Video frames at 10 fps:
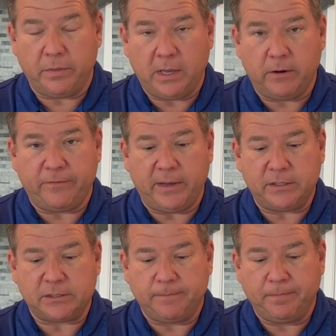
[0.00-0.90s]
on the
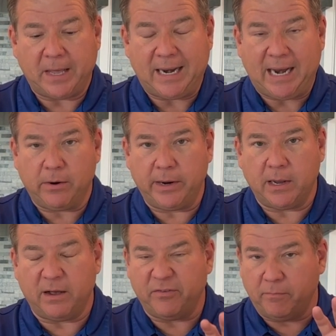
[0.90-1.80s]
interface, that
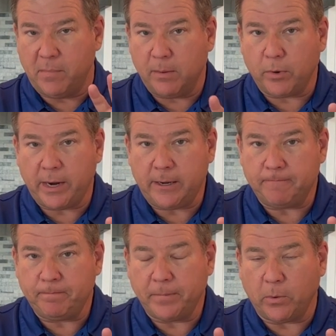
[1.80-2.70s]
area of memory
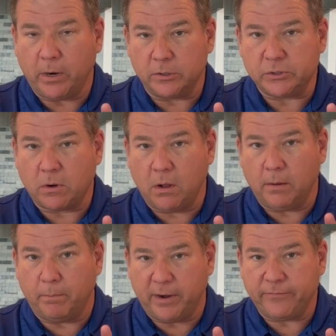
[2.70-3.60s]
that we also call
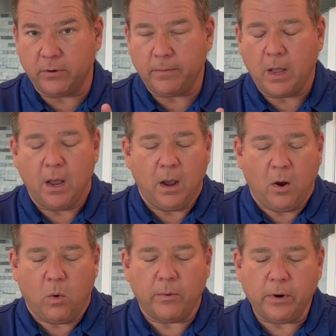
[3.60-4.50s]
a buffer.
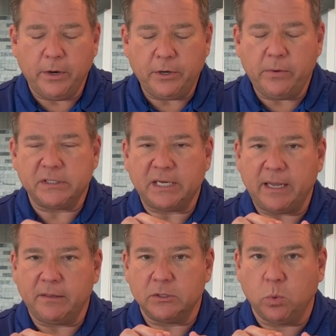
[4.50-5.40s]
What we're going to do is
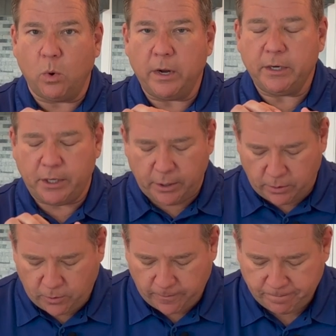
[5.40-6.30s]
take this one
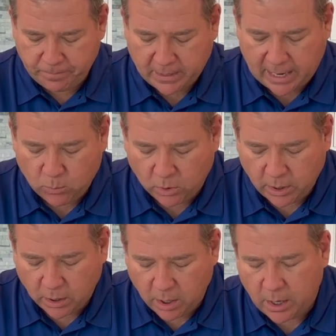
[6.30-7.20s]
queue and we're
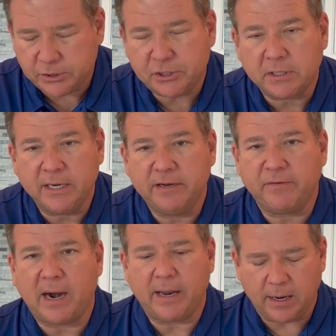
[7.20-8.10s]
going to logically
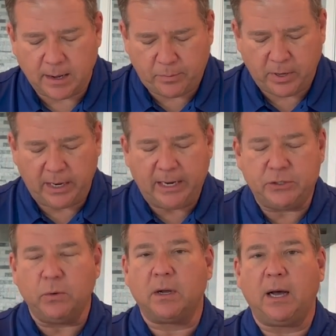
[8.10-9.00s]
divide it up
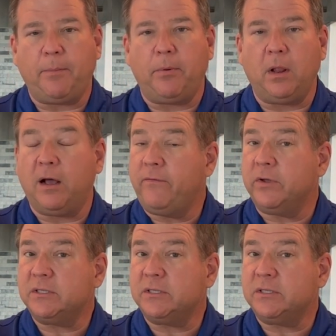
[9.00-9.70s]
into a couple of